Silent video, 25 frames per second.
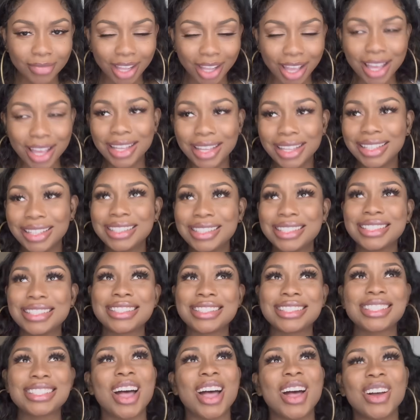
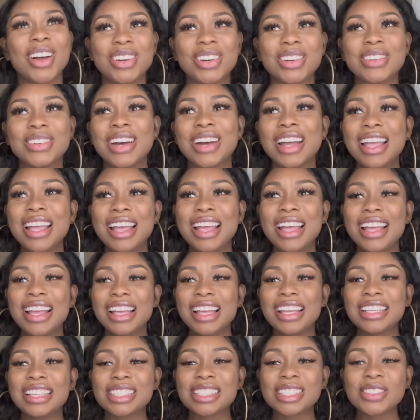So
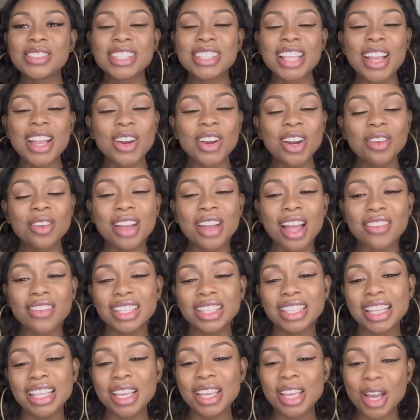she was like, girl, we gonna have
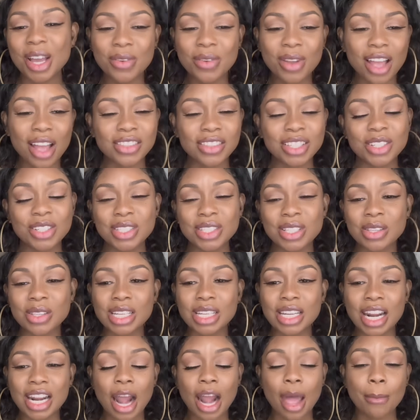to link up. We gonna have to do
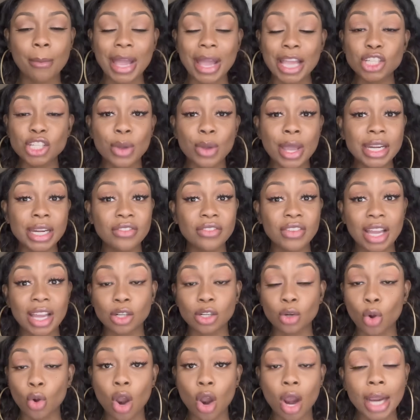something. Mind you, I ain't even got
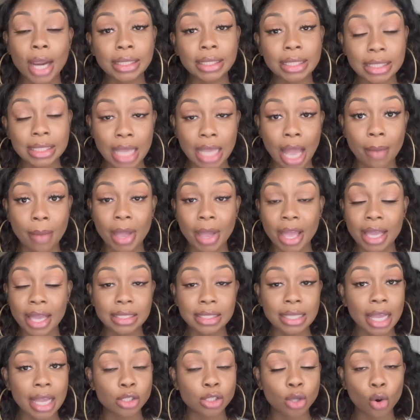no car at this time. My
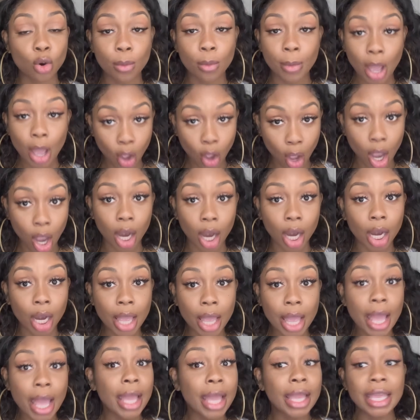ex had totaled my car.
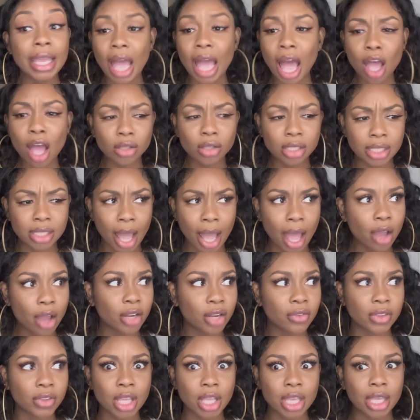I don't
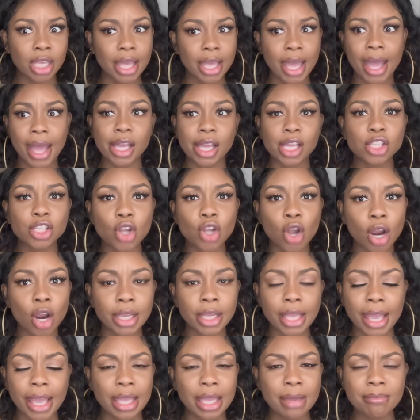even think he had his car
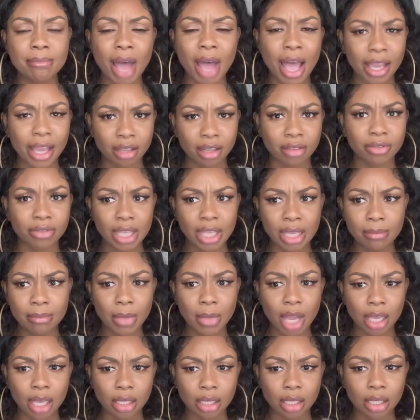yet. He might have. He might